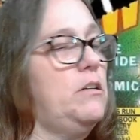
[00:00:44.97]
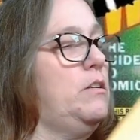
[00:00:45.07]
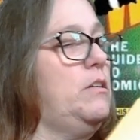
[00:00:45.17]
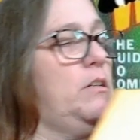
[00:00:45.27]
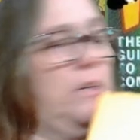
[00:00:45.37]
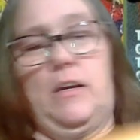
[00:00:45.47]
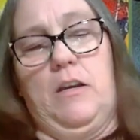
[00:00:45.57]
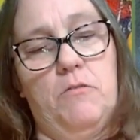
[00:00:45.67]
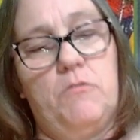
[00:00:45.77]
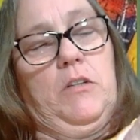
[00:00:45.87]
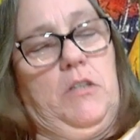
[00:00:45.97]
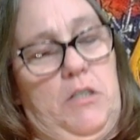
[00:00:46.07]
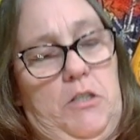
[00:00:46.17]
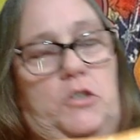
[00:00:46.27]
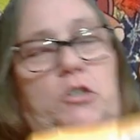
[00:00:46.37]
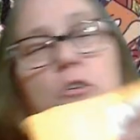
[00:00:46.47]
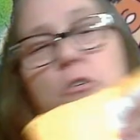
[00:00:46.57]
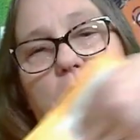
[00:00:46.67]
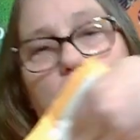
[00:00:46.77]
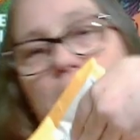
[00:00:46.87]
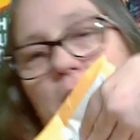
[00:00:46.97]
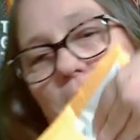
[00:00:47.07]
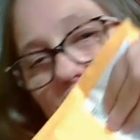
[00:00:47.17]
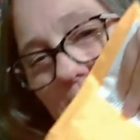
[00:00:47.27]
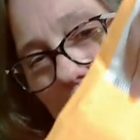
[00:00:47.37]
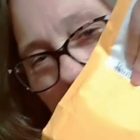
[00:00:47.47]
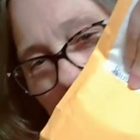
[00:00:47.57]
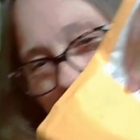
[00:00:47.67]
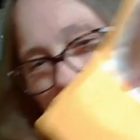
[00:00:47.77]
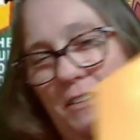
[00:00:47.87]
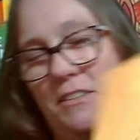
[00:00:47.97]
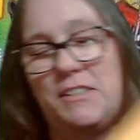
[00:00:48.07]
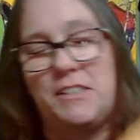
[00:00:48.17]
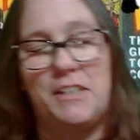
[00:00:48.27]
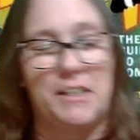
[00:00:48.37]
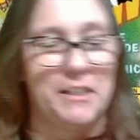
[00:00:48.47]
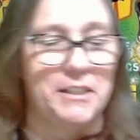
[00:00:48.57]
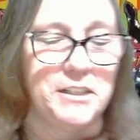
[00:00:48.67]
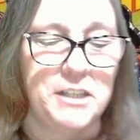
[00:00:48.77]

I can't really show you, I don't think. 13.